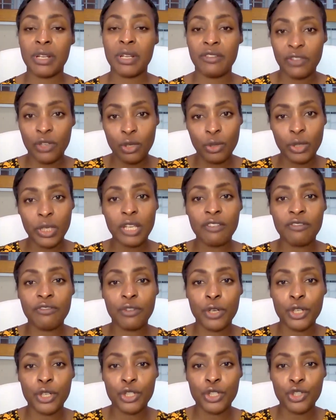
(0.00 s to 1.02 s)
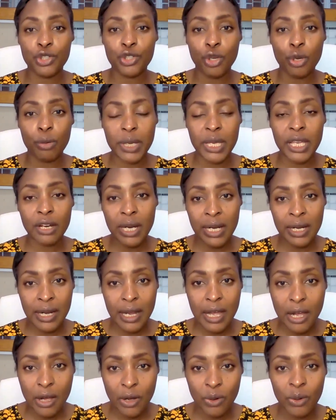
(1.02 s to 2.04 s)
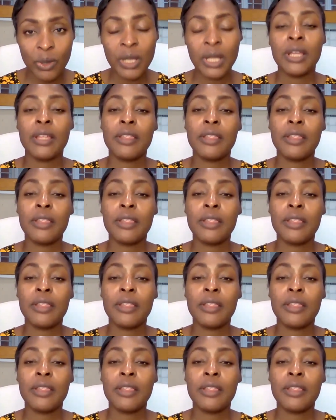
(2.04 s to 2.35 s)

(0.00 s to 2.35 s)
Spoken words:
But if you're looking for a job here and now,